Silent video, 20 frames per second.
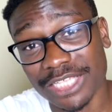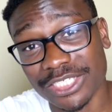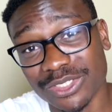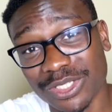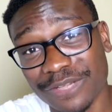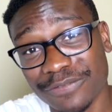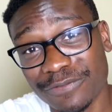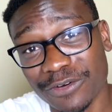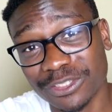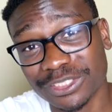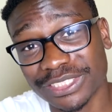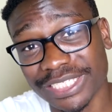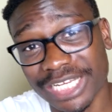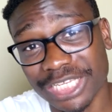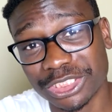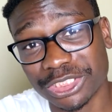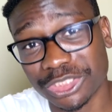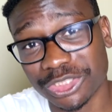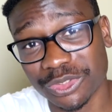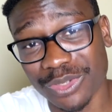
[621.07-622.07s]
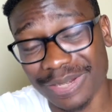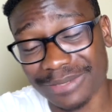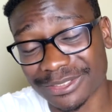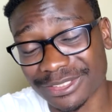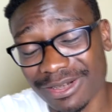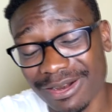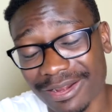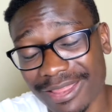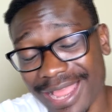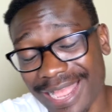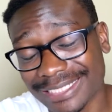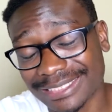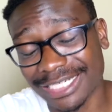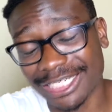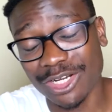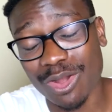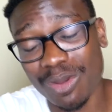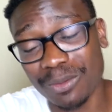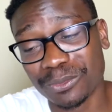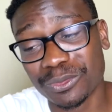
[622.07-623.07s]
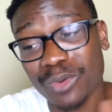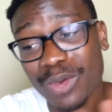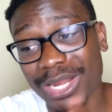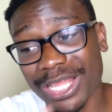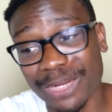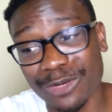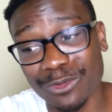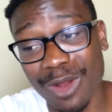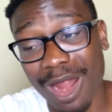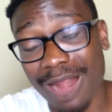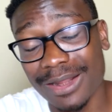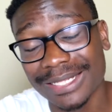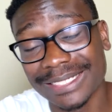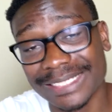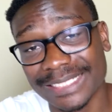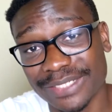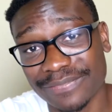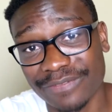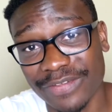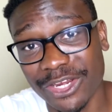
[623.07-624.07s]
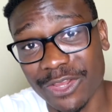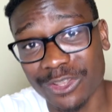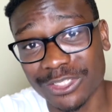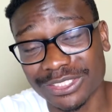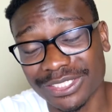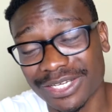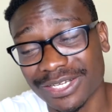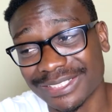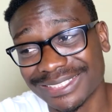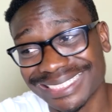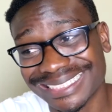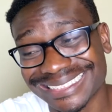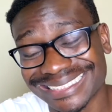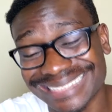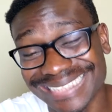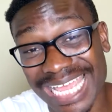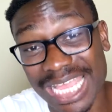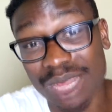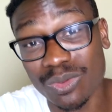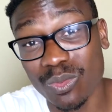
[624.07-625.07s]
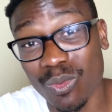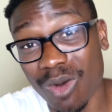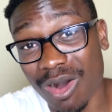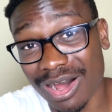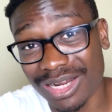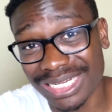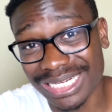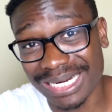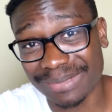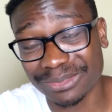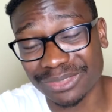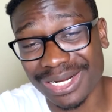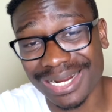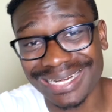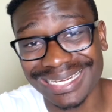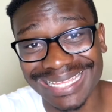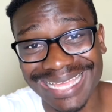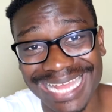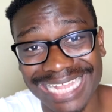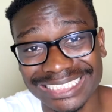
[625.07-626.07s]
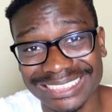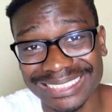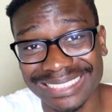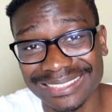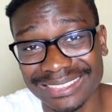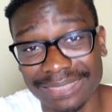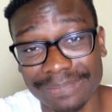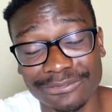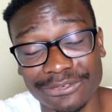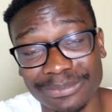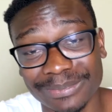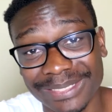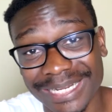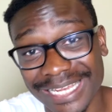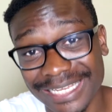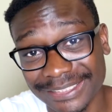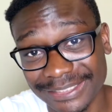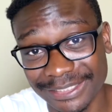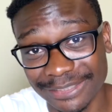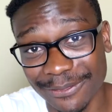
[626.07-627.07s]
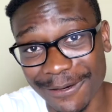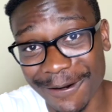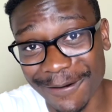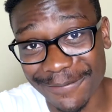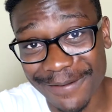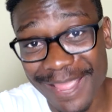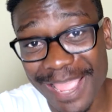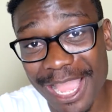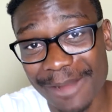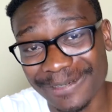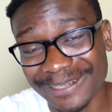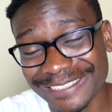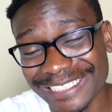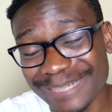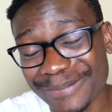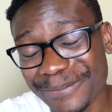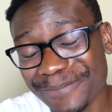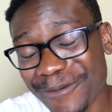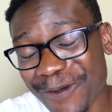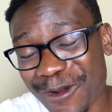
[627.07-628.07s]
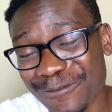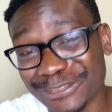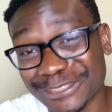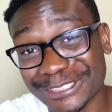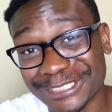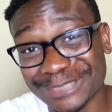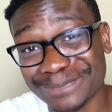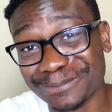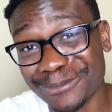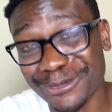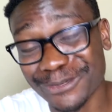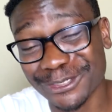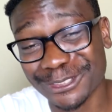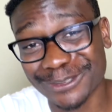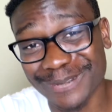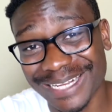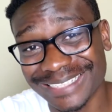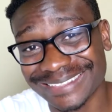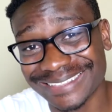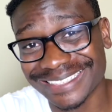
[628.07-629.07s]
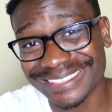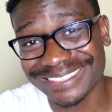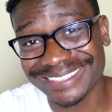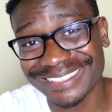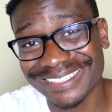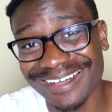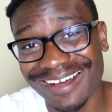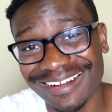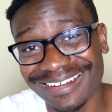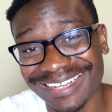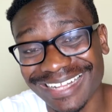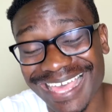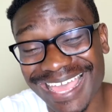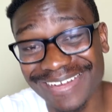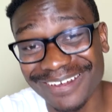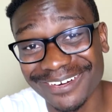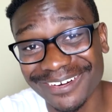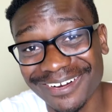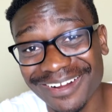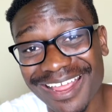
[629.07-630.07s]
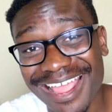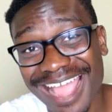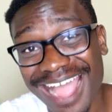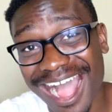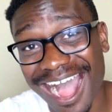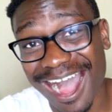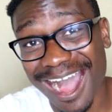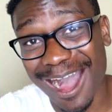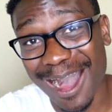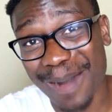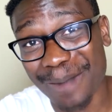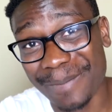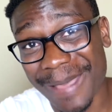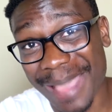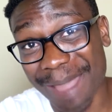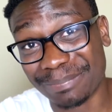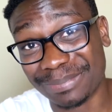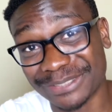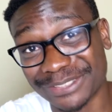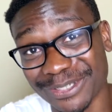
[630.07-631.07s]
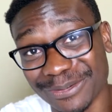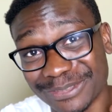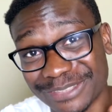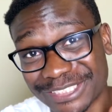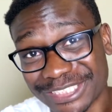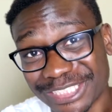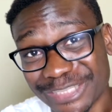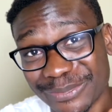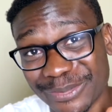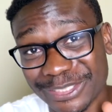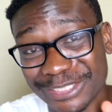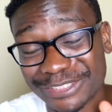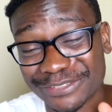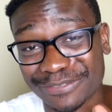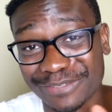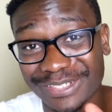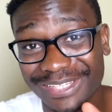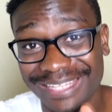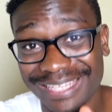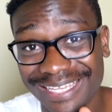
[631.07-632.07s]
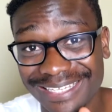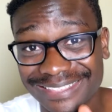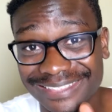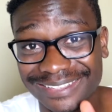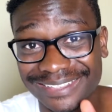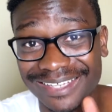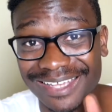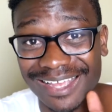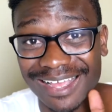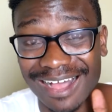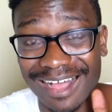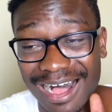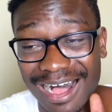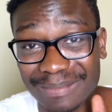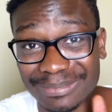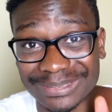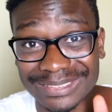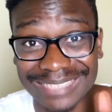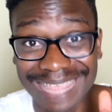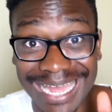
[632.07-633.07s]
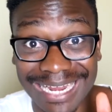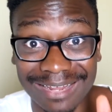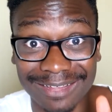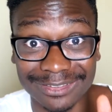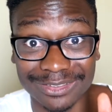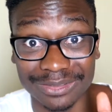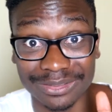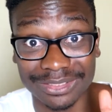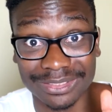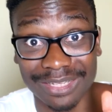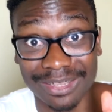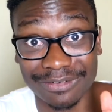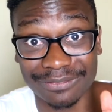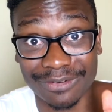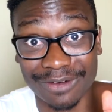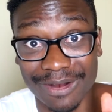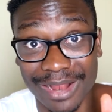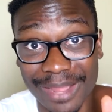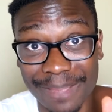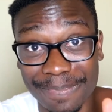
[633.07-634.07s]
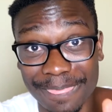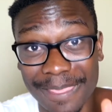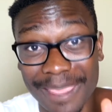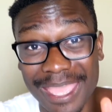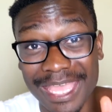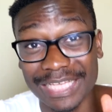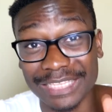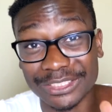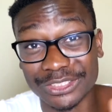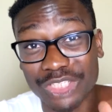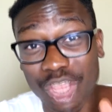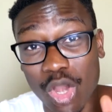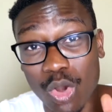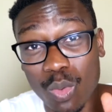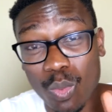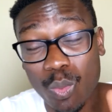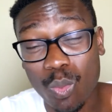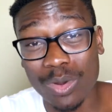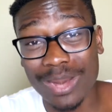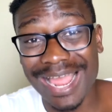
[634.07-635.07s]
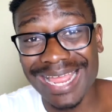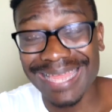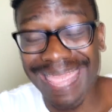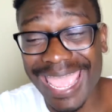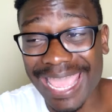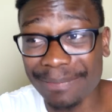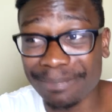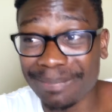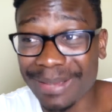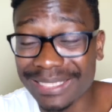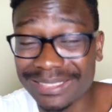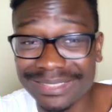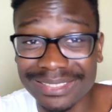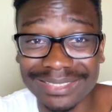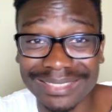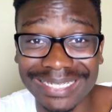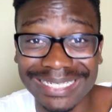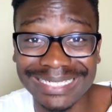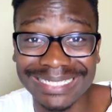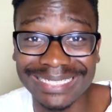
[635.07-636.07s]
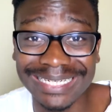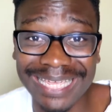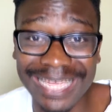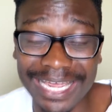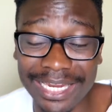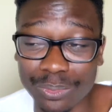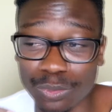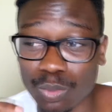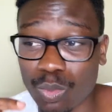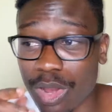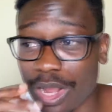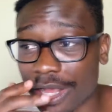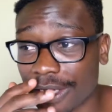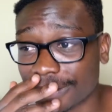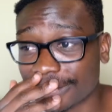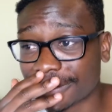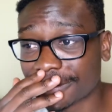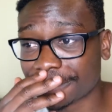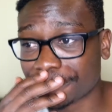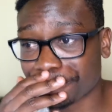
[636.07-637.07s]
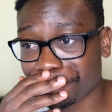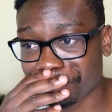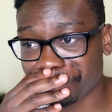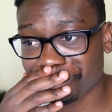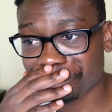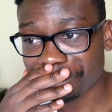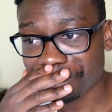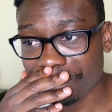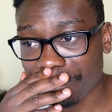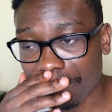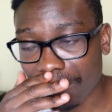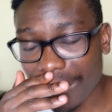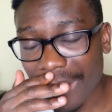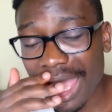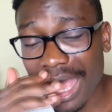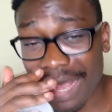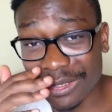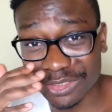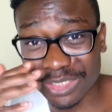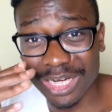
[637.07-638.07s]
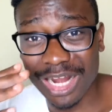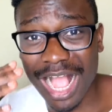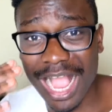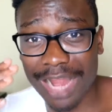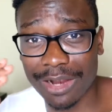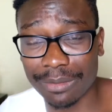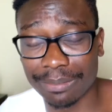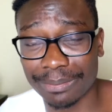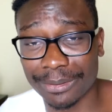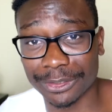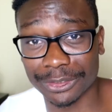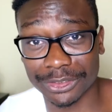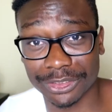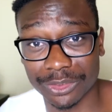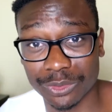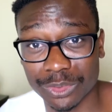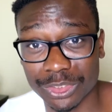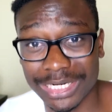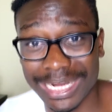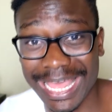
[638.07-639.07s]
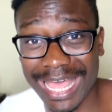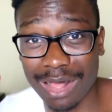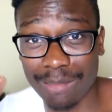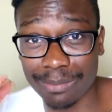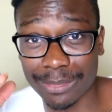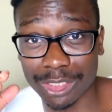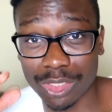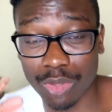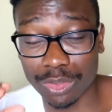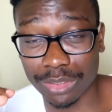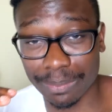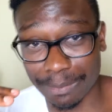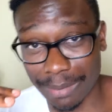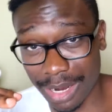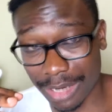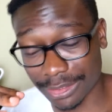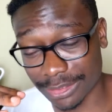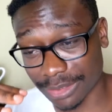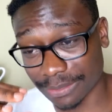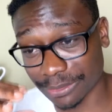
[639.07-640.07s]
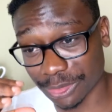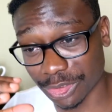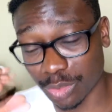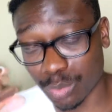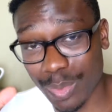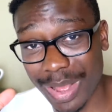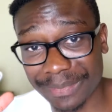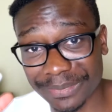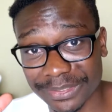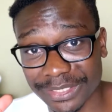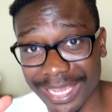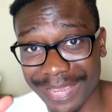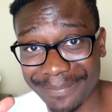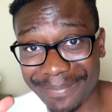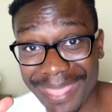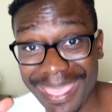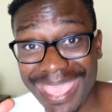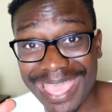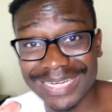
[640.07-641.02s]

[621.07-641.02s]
So the first issue, I'm sorry guys, I know I'm running around in this videos because it's day one and I'm trying to catch things up from day 0, but it's gonna be more of a smoother transition on later episode series for this side hustle stuff, all right? So what I basically did was I was gonna hire a person who's gonna help me load the products up to the website.